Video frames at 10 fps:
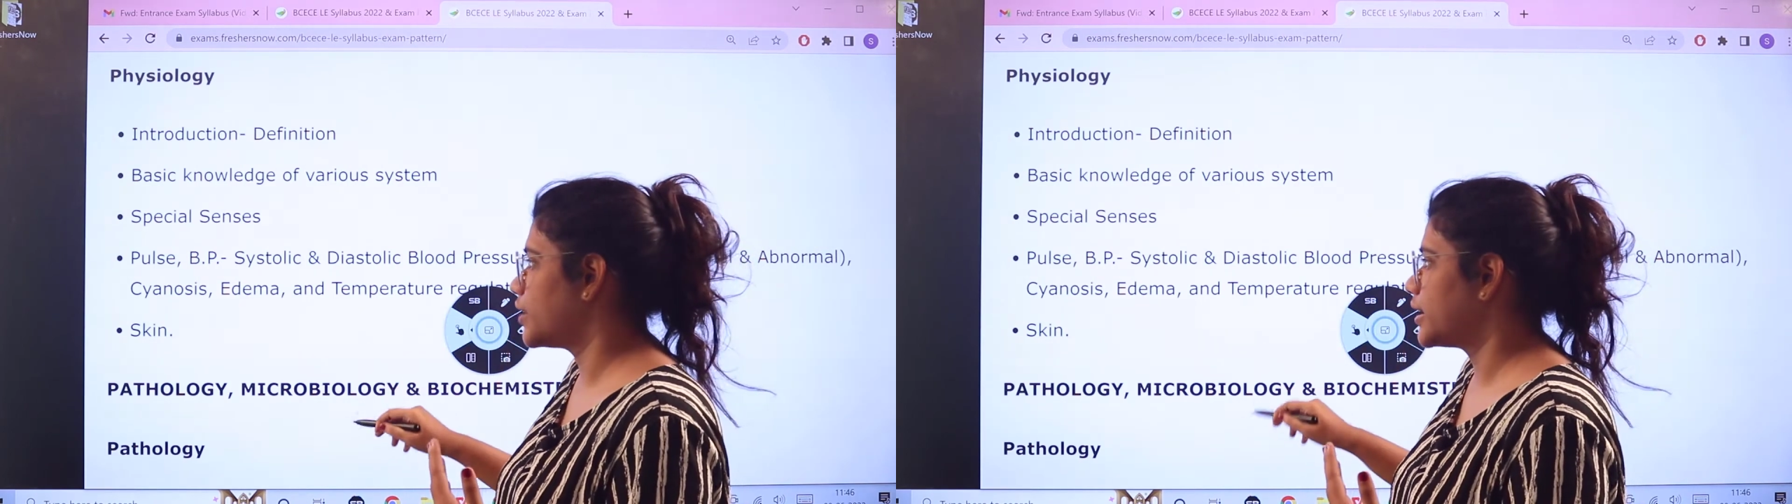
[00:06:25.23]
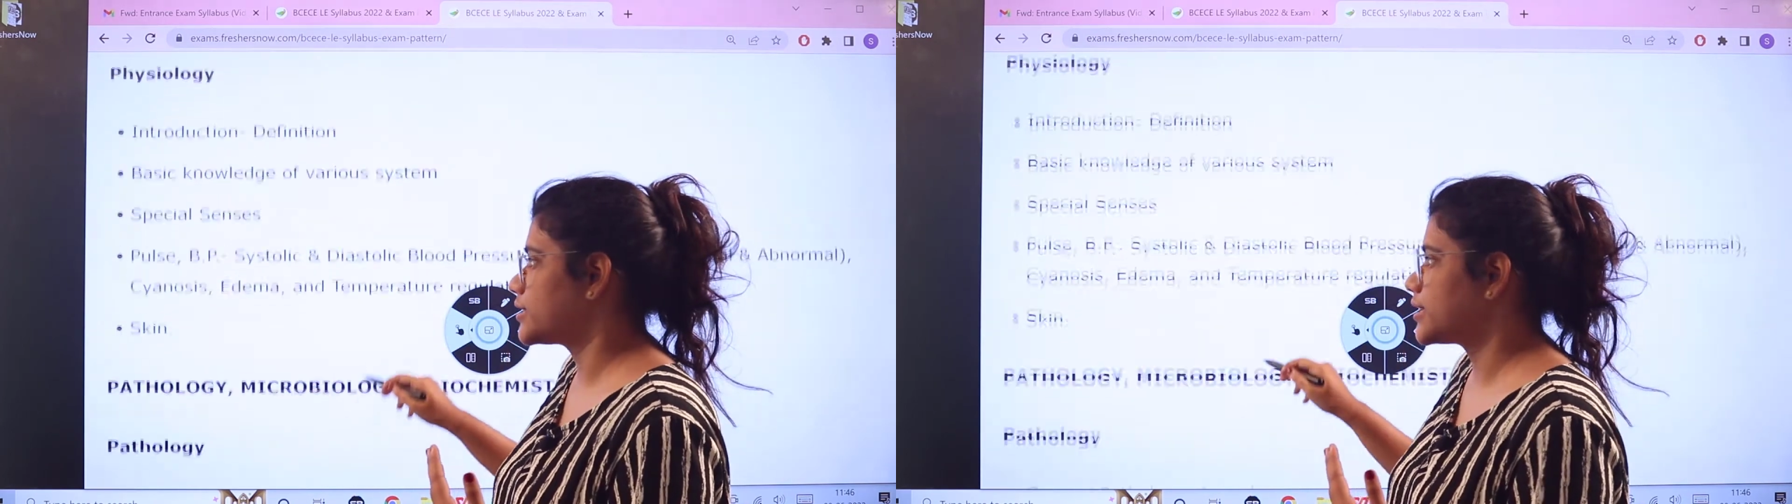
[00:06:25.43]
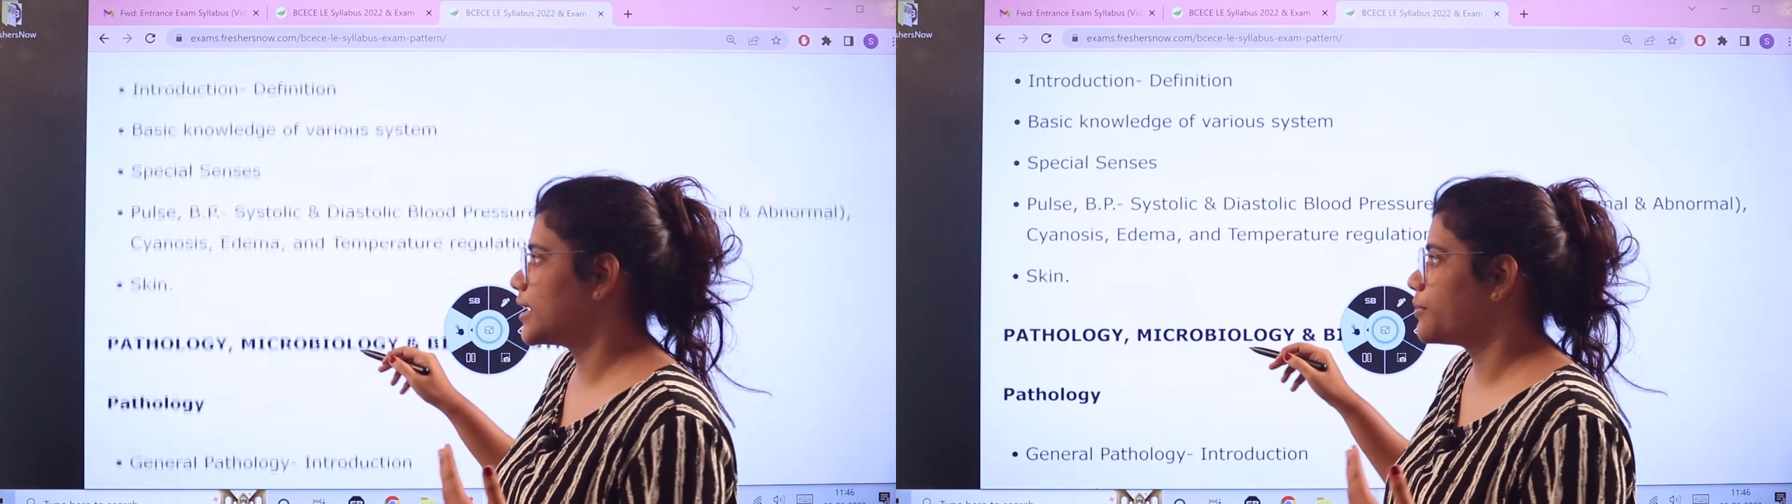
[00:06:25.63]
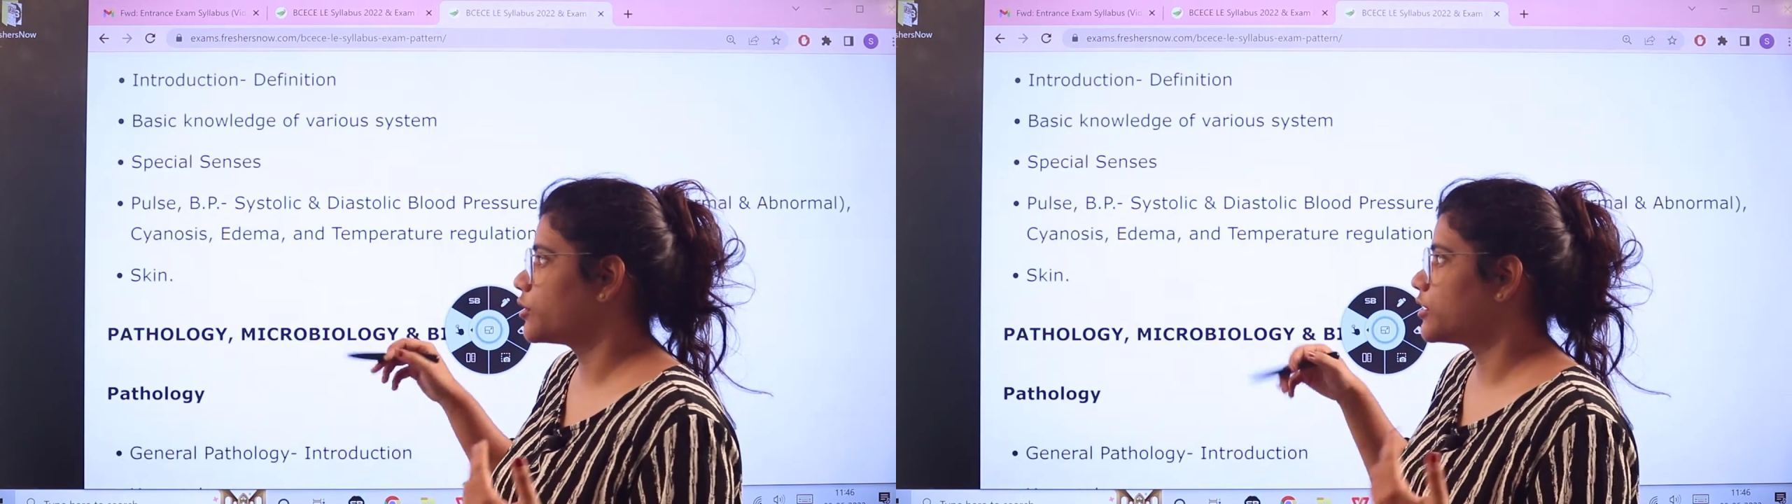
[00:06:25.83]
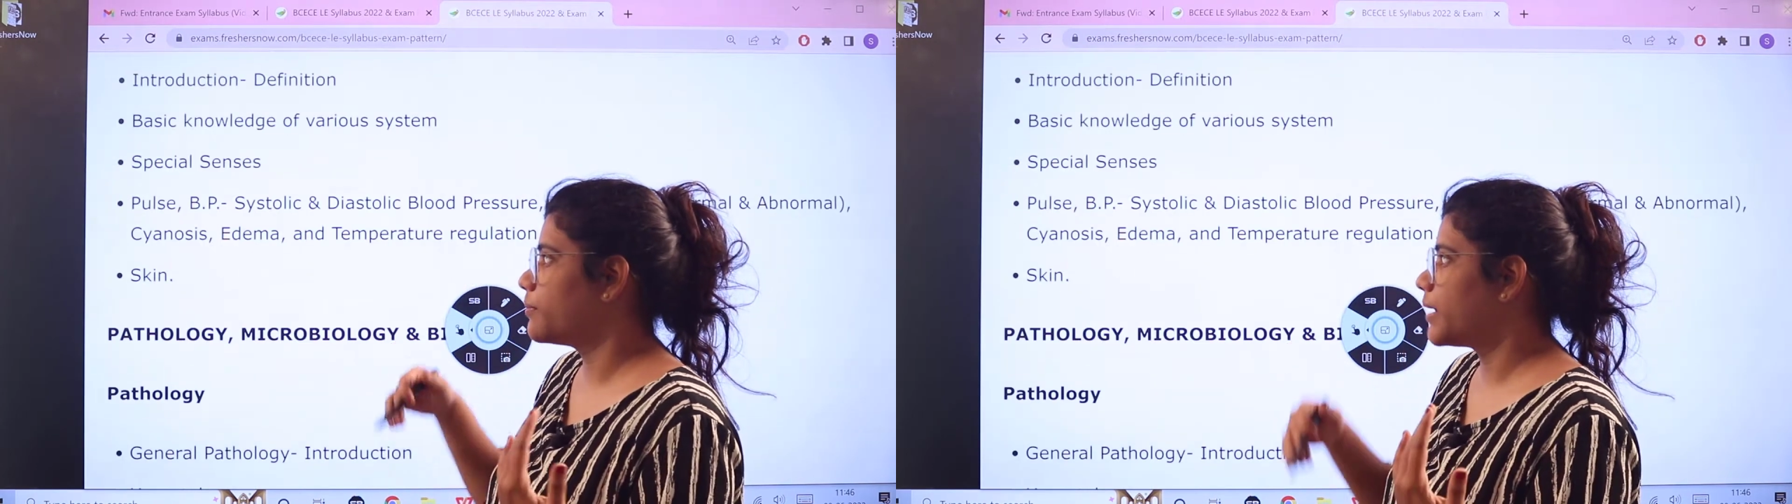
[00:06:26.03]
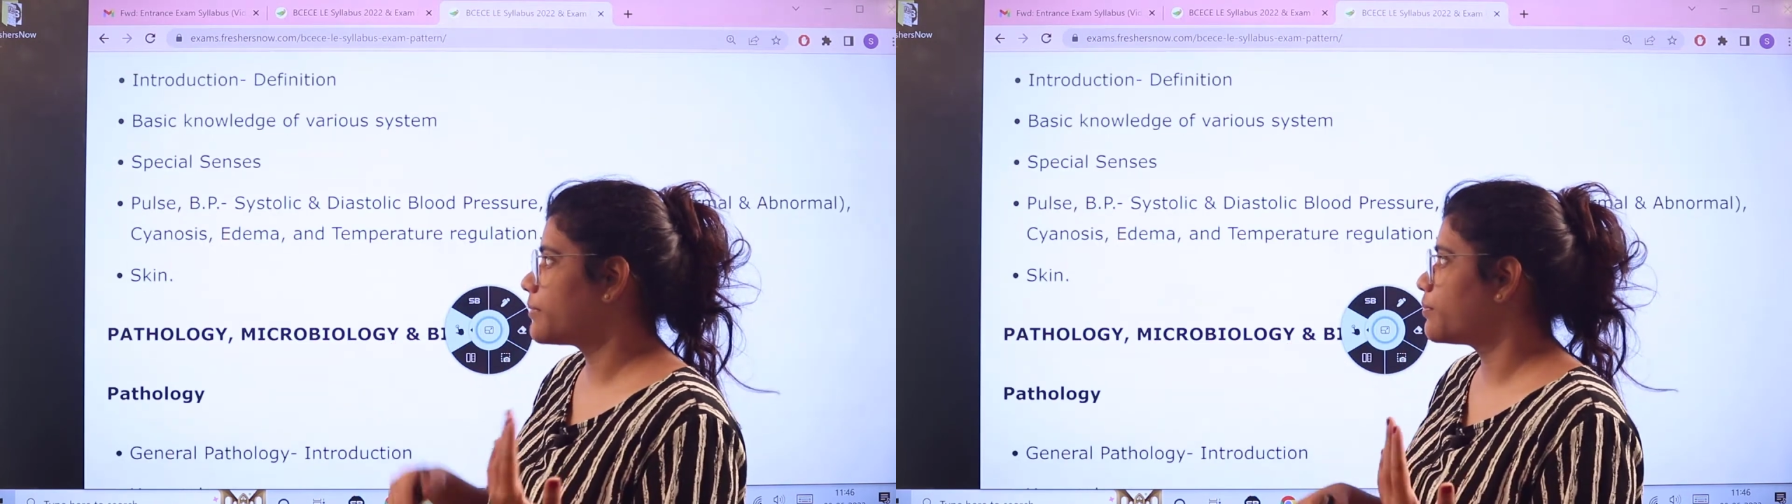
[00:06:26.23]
understand about the blood